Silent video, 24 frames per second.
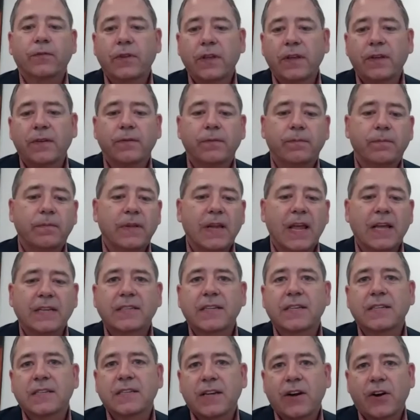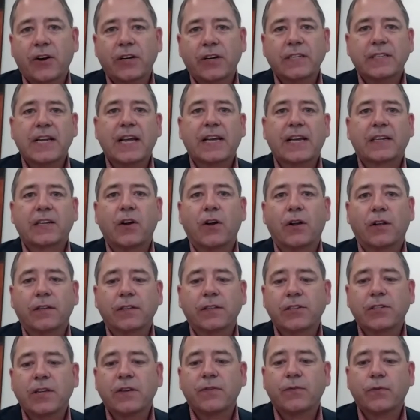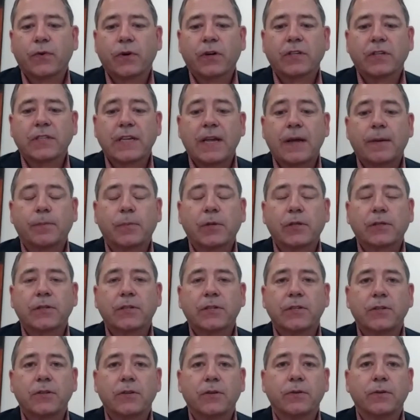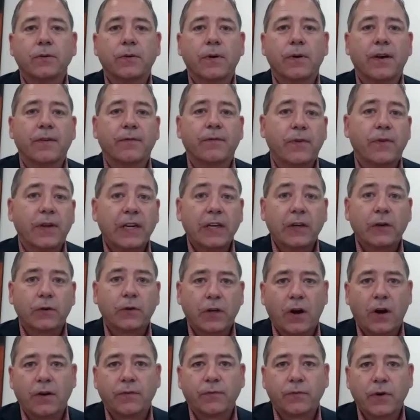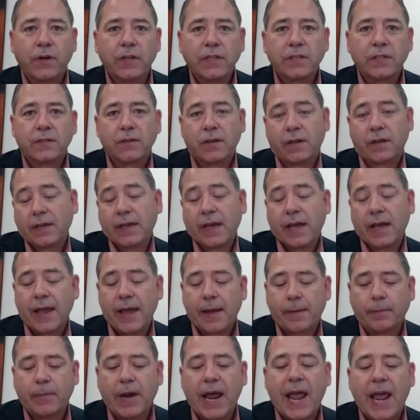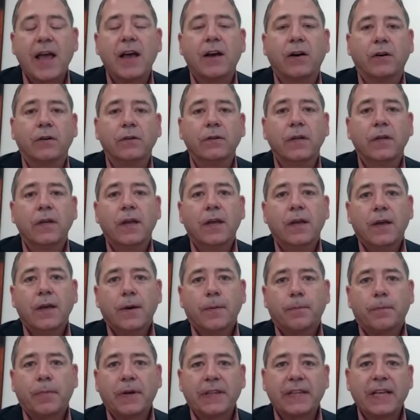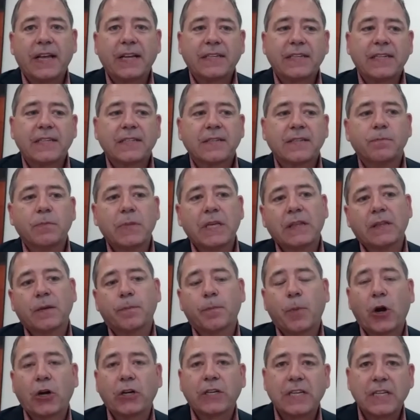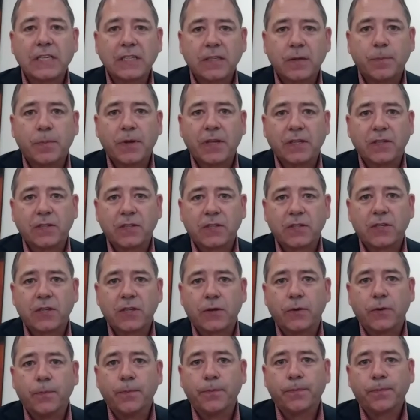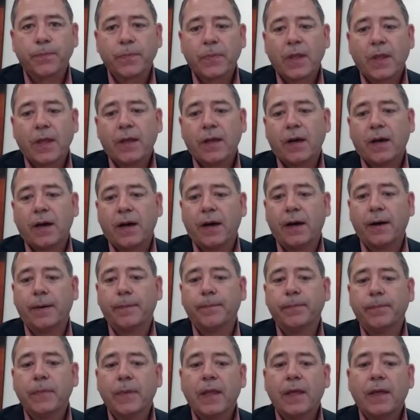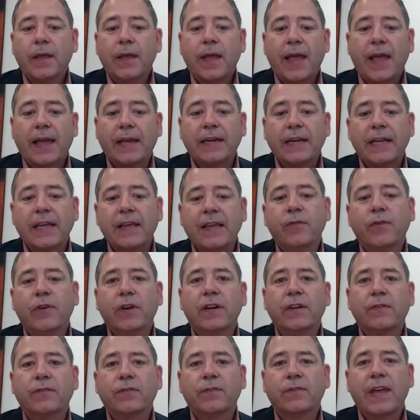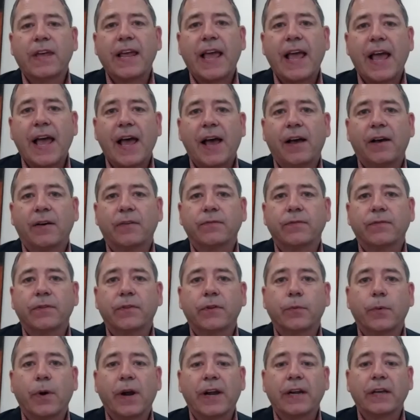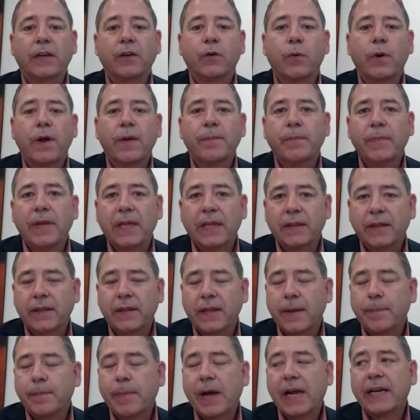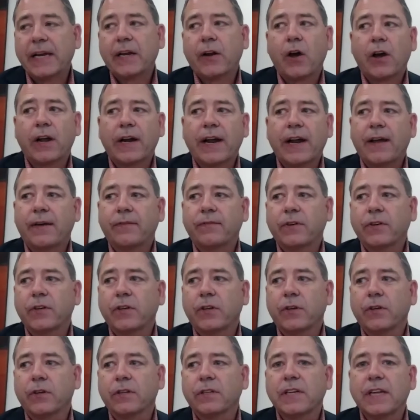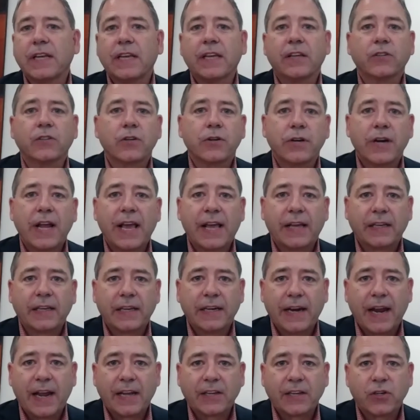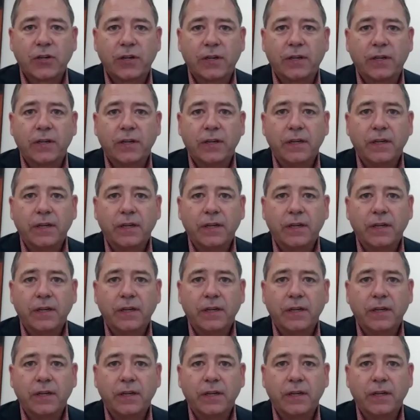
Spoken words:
the necessary technology, for example, to do a video conference like I am now, but that doesn't mean the participants do. And even if they have the right equipment, they might not have a good internet connection.